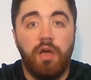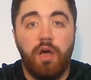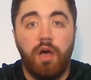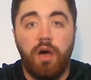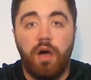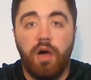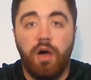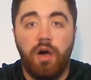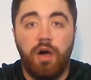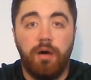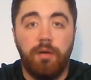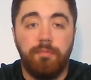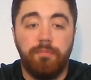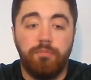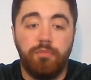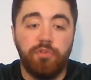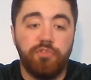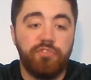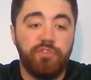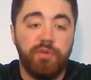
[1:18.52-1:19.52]

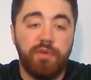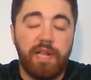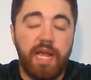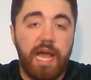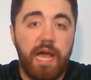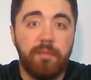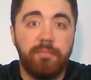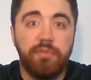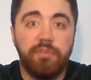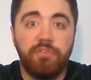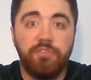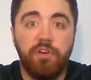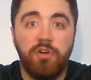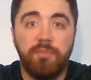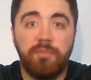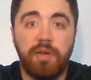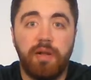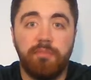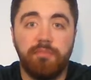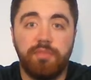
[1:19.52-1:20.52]
We'll see what happens, though,
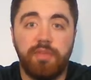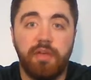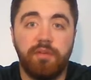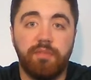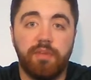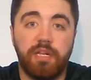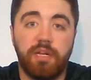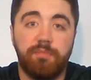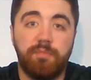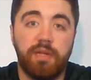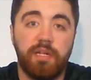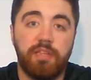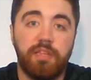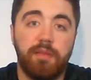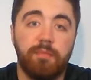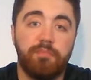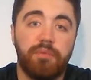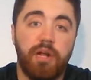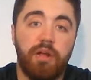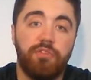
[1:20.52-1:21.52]
but I'm definitely going to pick
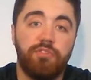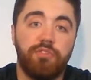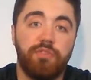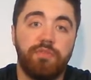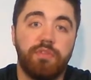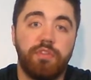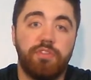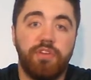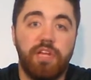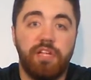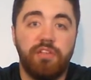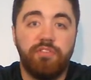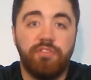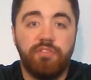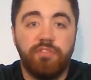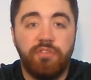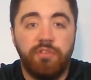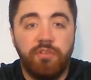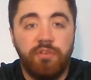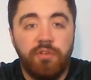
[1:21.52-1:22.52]
the Browns over the
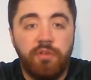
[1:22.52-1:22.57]
Jets.